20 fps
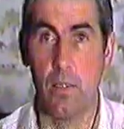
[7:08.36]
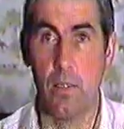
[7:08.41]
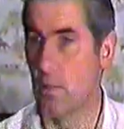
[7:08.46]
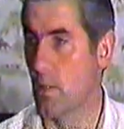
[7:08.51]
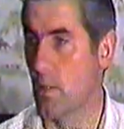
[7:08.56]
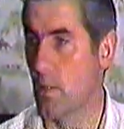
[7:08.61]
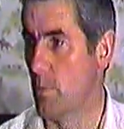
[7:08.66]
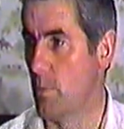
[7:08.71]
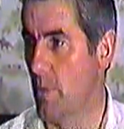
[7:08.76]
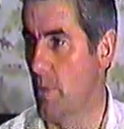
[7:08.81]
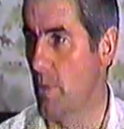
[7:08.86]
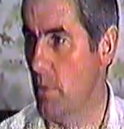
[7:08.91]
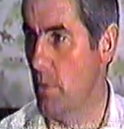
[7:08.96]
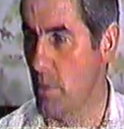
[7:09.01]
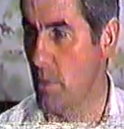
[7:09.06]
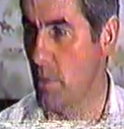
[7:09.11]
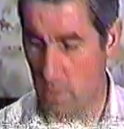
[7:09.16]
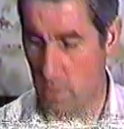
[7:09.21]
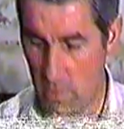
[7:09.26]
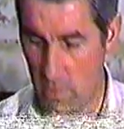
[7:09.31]
Now, the
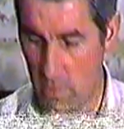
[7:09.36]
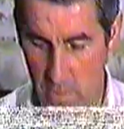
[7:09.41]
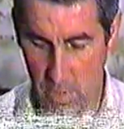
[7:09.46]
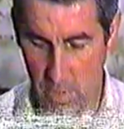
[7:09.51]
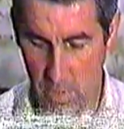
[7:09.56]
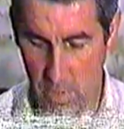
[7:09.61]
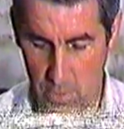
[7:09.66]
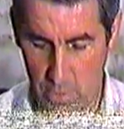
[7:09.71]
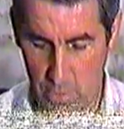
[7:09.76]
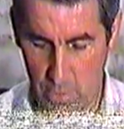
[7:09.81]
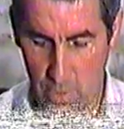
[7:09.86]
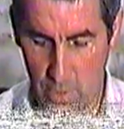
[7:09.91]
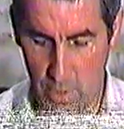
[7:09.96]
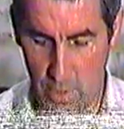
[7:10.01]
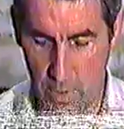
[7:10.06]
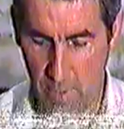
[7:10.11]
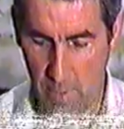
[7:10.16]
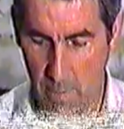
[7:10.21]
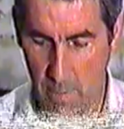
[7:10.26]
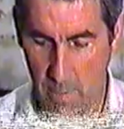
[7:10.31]
Palmers were, during the
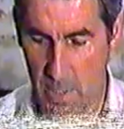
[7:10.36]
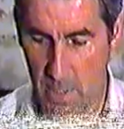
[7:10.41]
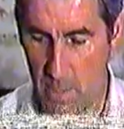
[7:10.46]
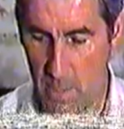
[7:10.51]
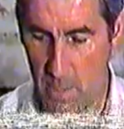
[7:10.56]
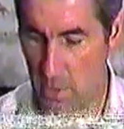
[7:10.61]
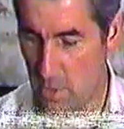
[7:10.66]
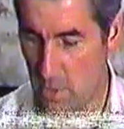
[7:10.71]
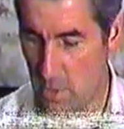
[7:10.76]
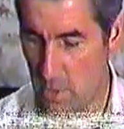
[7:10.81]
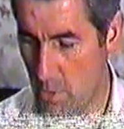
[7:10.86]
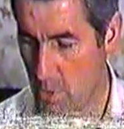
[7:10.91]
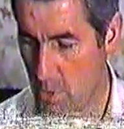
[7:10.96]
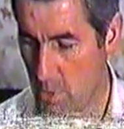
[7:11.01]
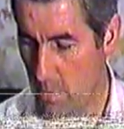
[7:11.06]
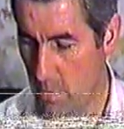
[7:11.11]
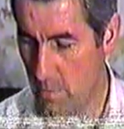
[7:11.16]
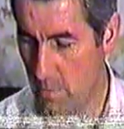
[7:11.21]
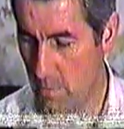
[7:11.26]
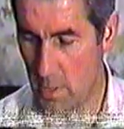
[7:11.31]
famine times, were supposed to
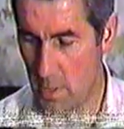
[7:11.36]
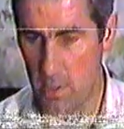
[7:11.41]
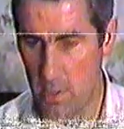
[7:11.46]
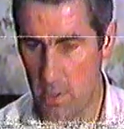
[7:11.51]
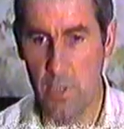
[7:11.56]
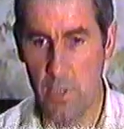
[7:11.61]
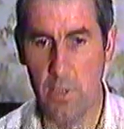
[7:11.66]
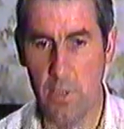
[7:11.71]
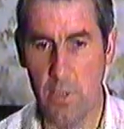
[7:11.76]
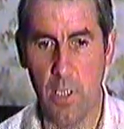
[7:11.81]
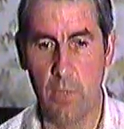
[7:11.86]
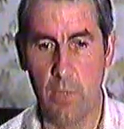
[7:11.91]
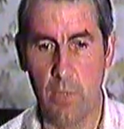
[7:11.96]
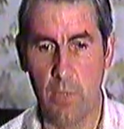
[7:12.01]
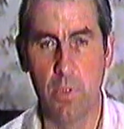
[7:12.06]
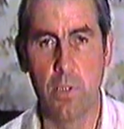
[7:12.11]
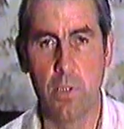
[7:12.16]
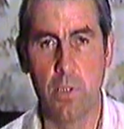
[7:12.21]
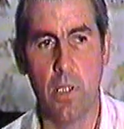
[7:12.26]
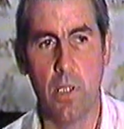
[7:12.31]
be very stingy and
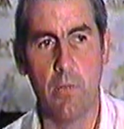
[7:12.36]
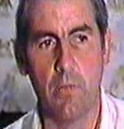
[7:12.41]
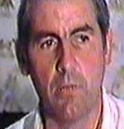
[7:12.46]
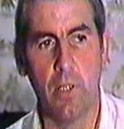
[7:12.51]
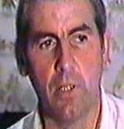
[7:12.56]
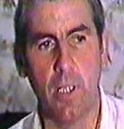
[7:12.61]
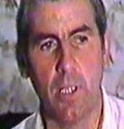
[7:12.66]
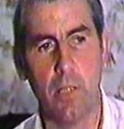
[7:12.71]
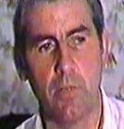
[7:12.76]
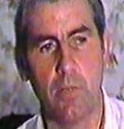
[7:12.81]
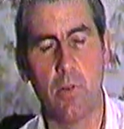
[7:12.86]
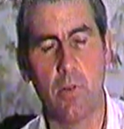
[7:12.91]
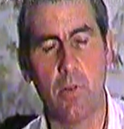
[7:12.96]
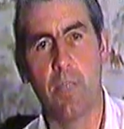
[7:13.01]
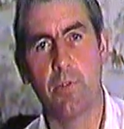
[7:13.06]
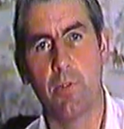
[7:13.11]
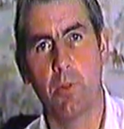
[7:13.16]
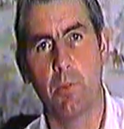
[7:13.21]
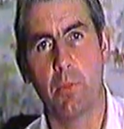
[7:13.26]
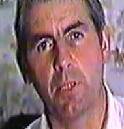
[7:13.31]
wouldn't serve on any
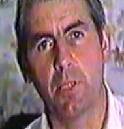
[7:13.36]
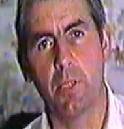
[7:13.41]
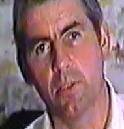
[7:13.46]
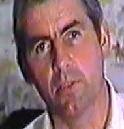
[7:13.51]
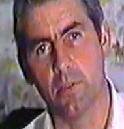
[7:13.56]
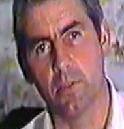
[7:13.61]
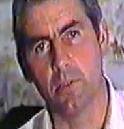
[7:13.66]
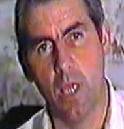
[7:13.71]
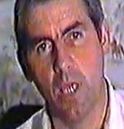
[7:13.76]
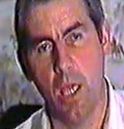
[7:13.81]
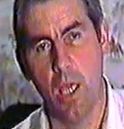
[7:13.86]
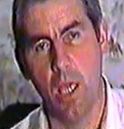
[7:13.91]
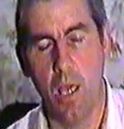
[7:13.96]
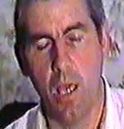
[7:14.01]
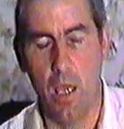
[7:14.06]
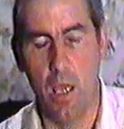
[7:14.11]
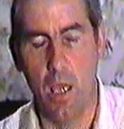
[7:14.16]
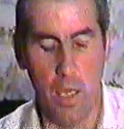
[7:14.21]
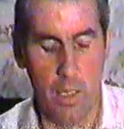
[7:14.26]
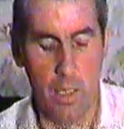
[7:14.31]
relief committees
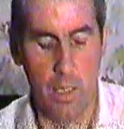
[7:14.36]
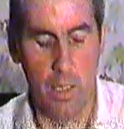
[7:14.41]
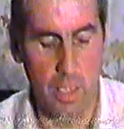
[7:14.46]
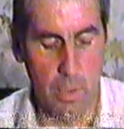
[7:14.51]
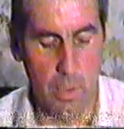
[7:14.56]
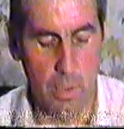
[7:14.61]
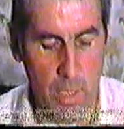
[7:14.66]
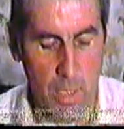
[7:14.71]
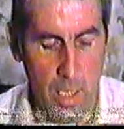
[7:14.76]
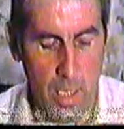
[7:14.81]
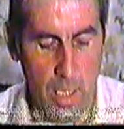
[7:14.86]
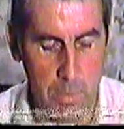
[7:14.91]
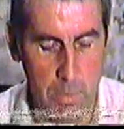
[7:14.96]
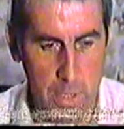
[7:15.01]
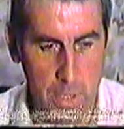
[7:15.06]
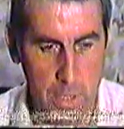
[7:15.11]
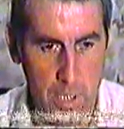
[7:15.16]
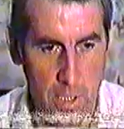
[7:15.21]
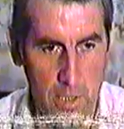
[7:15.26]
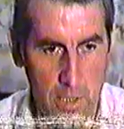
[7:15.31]
or in any way help
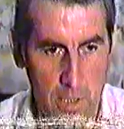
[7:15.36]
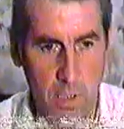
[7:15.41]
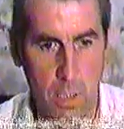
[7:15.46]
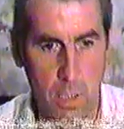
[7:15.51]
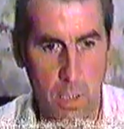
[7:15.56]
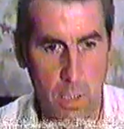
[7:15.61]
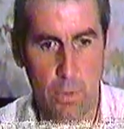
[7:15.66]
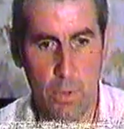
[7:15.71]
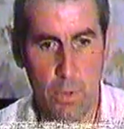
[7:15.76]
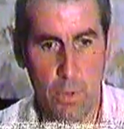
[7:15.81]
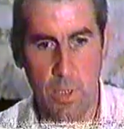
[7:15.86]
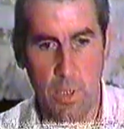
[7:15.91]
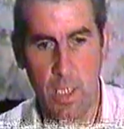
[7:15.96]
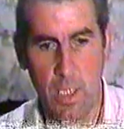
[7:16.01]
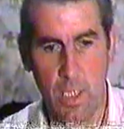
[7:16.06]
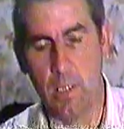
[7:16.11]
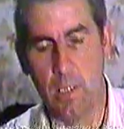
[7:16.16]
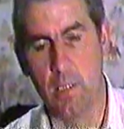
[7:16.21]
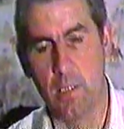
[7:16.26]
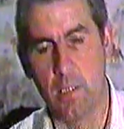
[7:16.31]
the tenants, although they were
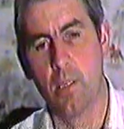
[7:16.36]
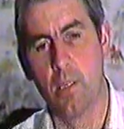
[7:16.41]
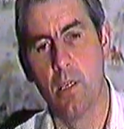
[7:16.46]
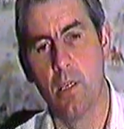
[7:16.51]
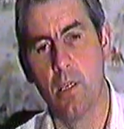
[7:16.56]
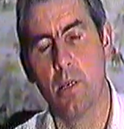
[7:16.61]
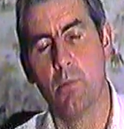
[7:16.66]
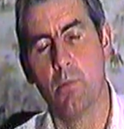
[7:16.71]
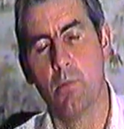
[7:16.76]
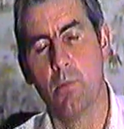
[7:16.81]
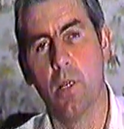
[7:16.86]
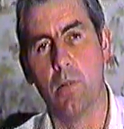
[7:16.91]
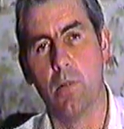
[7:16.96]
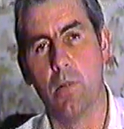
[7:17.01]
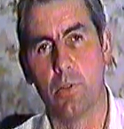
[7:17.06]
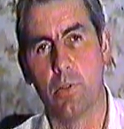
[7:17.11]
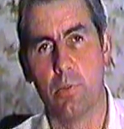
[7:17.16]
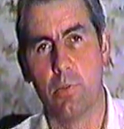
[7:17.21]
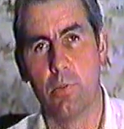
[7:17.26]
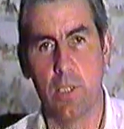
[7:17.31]
getting well
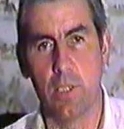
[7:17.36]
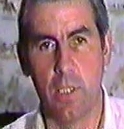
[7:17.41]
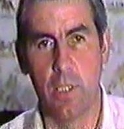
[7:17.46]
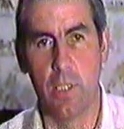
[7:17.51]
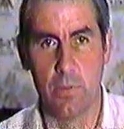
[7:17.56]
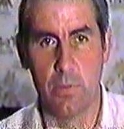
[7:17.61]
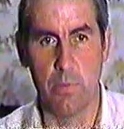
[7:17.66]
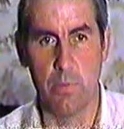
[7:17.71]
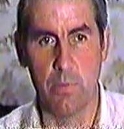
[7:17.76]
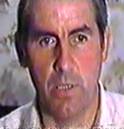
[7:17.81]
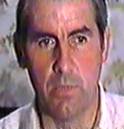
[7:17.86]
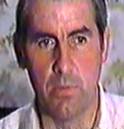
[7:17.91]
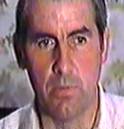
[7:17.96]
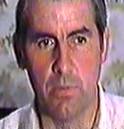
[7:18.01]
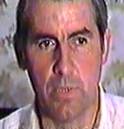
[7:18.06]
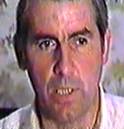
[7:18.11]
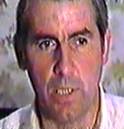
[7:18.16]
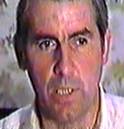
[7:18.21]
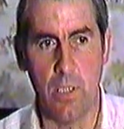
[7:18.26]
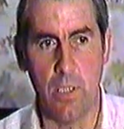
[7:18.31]
over
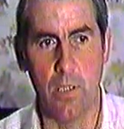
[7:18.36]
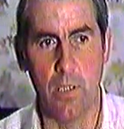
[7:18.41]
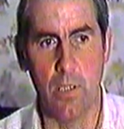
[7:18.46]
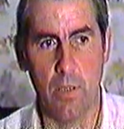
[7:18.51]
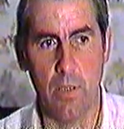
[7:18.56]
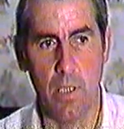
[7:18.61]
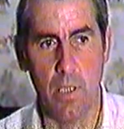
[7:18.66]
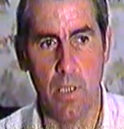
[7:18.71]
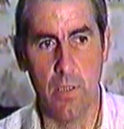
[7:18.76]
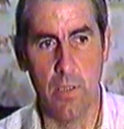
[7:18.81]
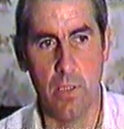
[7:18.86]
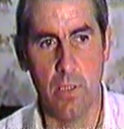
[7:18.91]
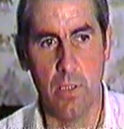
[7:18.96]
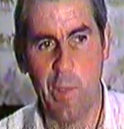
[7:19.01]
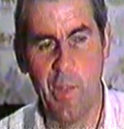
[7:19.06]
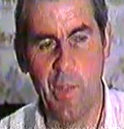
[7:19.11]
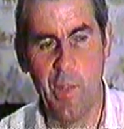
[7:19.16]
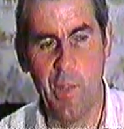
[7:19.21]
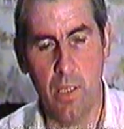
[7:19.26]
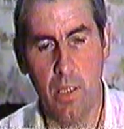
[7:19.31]
£20,000 a year in
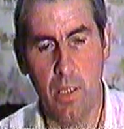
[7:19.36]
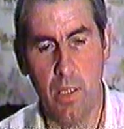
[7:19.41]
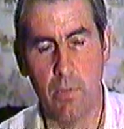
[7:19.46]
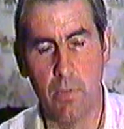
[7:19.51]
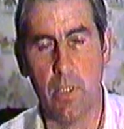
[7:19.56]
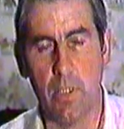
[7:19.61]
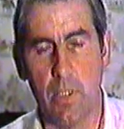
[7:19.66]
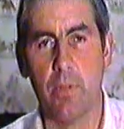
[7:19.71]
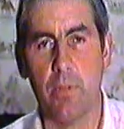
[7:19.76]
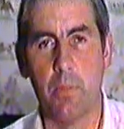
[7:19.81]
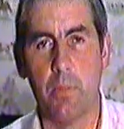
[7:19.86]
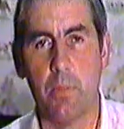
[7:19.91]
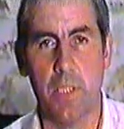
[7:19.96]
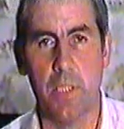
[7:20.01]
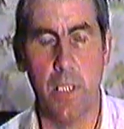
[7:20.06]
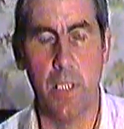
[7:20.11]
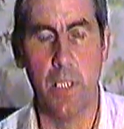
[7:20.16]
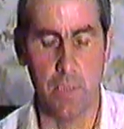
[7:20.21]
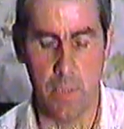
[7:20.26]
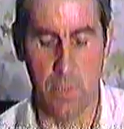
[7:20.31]
rent from the
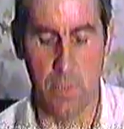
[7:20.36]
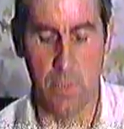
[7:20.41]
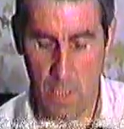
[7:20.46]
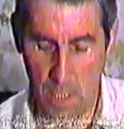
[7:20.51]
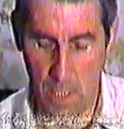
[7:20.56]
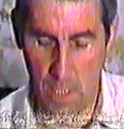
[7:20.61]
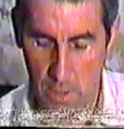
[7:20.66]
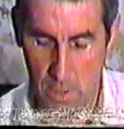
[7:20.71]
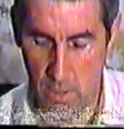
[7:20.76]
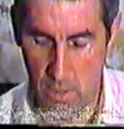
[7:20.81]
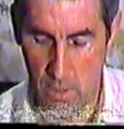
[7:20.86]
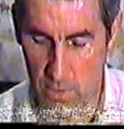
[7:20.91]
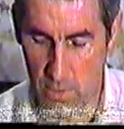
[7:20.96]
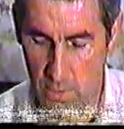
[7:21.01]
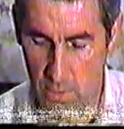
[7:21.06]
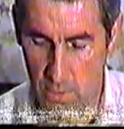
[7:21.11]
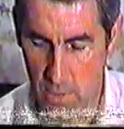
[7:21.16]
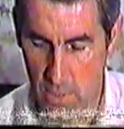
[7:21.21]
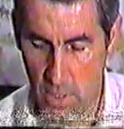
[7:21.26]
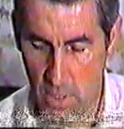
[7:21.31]
tenants, because they
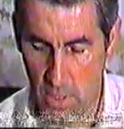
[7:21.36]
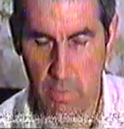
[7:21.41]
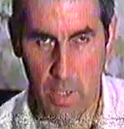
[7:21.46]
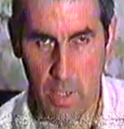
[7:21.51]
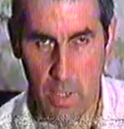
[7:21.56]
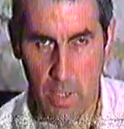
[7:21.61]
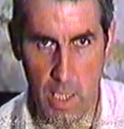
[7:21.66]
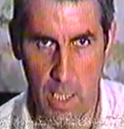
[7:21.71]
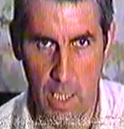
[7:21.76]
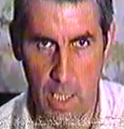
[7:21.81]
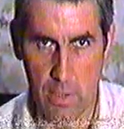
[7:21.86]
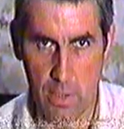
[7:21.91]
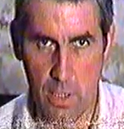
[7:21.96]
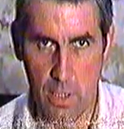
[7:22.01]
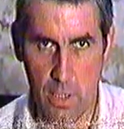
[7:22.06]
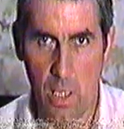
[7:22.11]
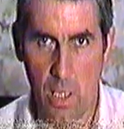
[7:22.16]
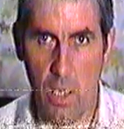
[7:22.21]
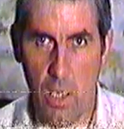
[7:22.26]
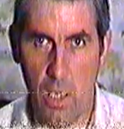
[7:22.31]
owned an awful lot of land
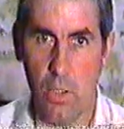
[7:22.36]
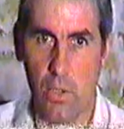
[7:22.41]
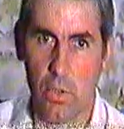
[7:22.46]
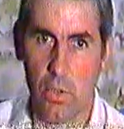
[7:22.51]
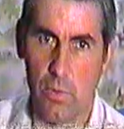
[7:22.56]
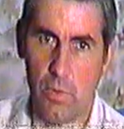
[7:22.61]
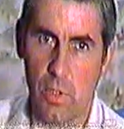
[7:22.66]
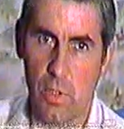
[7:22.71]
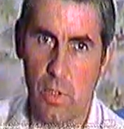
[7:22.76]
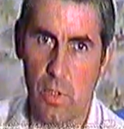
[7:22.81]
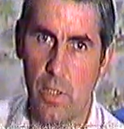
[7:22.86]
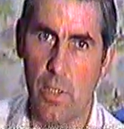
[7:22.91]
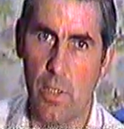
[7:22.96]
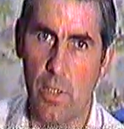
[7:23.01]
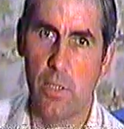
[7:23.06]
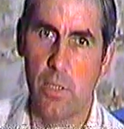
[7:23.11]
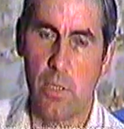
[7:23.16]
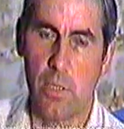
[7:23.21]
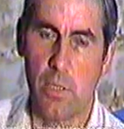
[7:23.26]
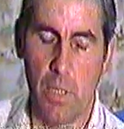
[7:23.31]
all over
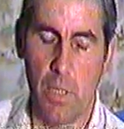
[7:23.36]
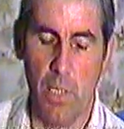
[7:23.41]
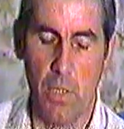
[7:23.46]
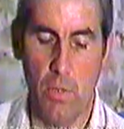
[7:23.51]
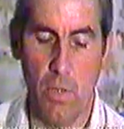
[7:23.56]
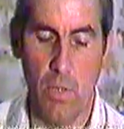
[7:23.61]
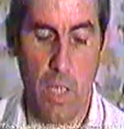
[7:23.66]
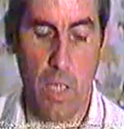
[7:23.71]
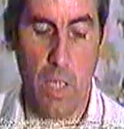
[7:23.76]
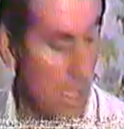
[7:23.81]
North Mayo.